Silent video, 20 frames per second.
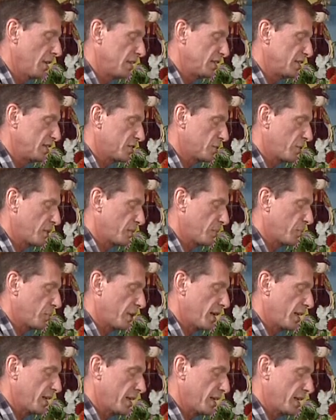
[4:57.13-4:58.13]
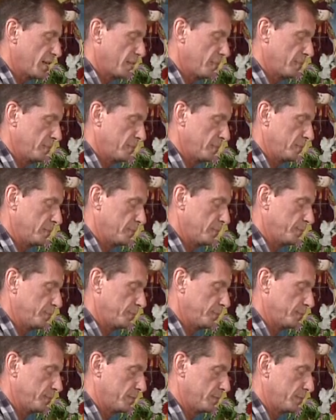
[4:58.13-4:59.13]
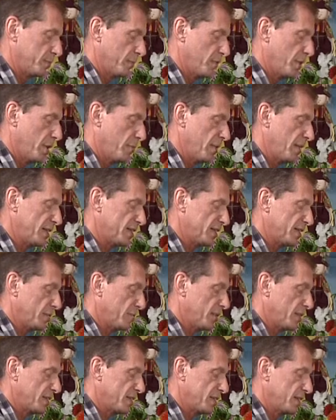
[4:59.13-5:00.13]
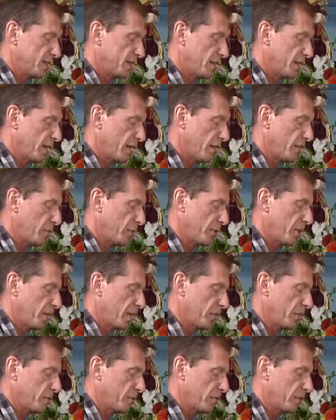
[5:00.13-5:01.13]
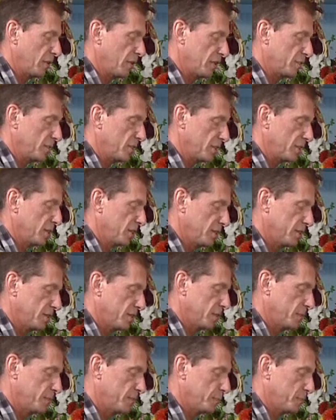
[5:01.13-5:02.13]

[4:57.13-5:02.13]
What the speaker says: you just want to break it up, and it makes the mixing together with the other ingredients much easier.